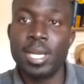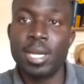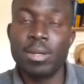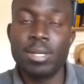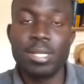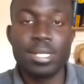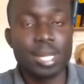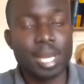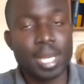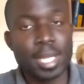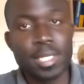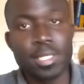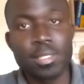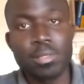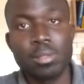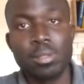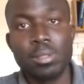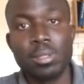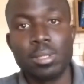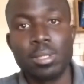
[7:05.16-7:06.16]
now decides
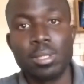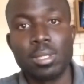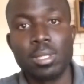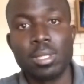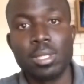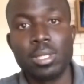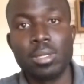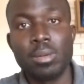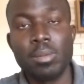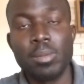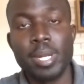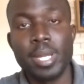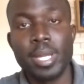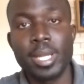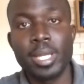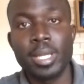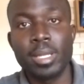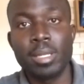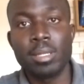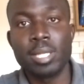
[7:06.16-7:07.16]
to
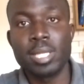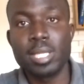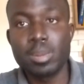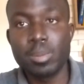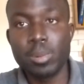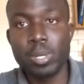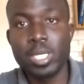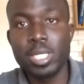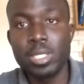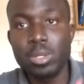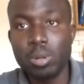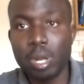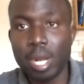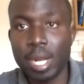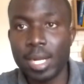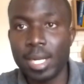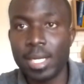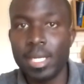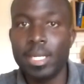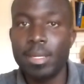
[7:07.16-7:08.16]
bring his body to
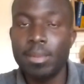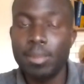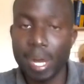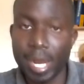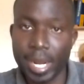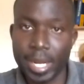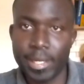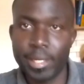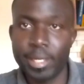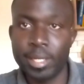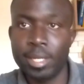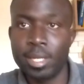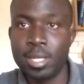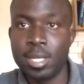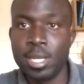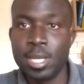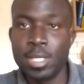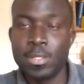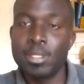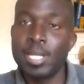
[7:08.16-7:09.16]
Canaan and bury him.
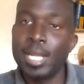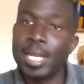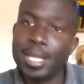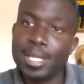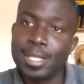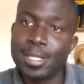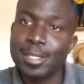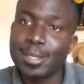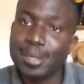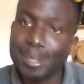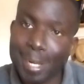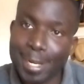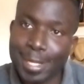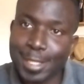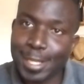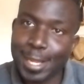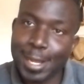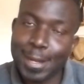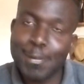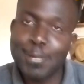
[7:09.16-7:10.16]
So
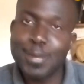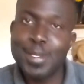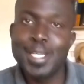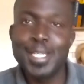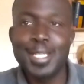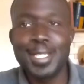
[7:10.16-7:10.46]
that's how